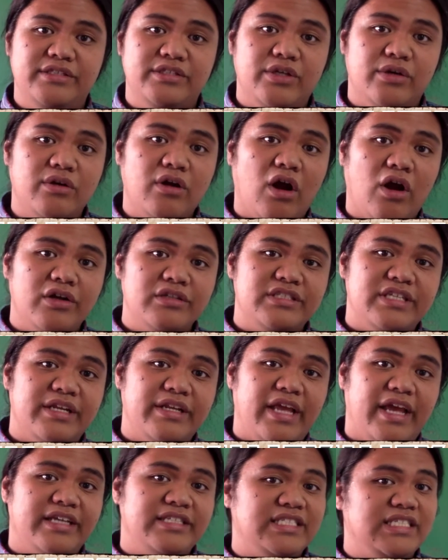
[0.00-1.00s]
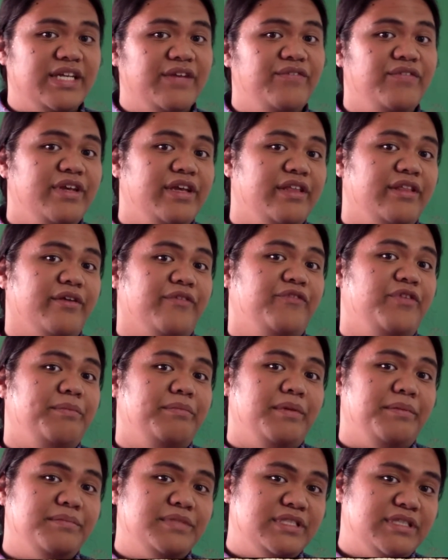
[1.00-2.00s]
So cards that actually either
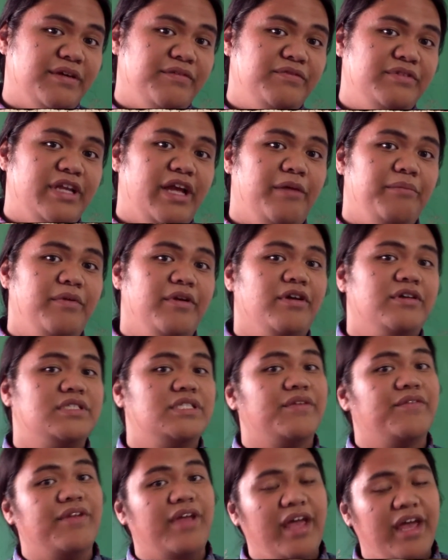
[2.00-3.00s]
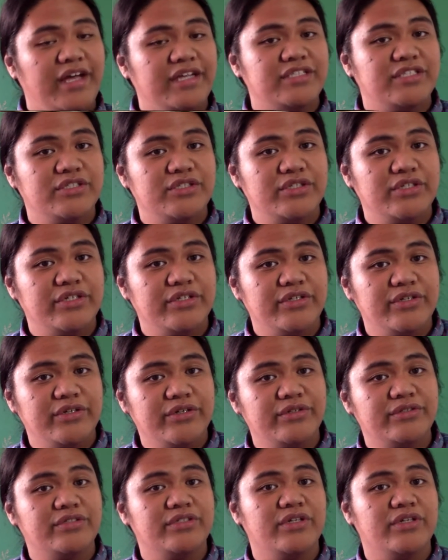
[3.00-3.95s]
flip themselves down because of actions you can use.